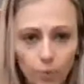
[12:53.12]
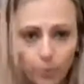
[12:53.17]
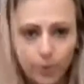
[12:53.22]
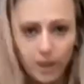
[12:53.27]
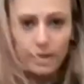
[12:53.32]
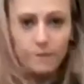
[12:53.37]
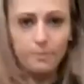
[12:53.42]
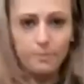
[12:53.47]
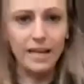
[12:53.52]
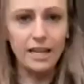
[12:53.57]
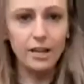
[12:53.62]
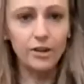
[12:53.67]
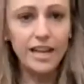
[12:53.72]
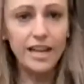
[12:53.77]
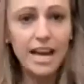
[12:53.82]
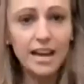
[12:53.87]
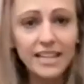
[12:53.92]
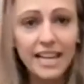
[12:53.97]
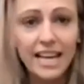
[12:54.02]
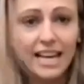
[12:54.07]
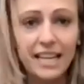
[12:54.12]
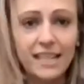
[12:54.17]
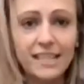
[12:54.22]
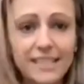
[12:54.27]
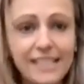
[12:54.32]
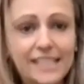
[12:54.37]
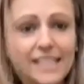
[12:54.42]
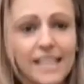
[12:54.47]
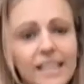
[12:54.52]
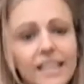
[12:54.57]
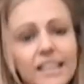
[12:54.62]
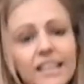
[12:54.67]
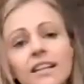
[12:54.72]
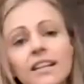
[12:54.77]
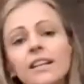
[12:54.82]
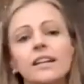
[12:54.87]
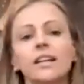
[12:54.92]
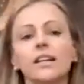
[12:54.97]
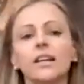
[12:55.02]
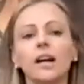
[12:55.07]
We're going to be on our knees
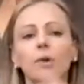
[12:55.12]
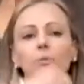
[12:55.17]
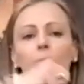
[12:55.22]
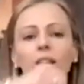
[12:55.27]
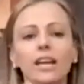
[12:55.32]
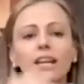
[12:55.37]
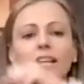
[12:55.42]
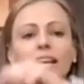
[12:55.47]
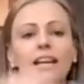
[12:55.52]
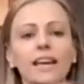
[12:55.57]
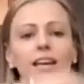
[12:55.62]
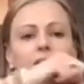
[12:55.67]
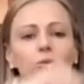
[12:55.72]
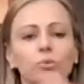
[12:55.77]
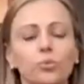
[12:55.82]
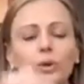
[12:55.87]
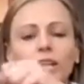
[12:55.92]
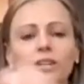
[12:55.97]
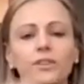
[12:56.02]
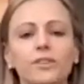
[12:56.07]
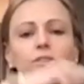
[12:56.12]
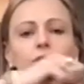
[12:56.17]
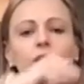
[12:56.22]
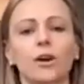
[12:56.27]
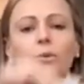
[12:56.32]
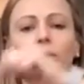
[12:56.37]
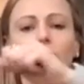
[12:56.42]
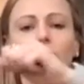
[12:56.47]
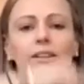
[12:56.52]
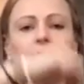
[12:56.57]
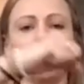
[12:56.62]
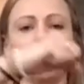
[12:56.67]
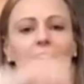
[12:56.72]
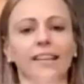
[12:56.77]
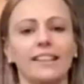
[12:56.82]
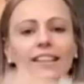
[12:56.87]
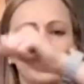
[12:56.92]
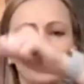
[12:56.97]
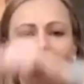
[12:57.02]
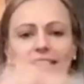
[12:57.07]
and we're going to get the wind going
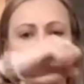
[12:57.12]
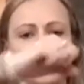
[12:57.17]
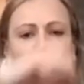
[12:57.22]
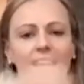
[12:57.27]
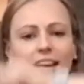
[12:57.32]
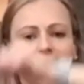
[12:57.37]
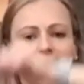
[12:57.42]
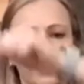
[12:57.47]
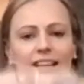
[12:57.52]
like this.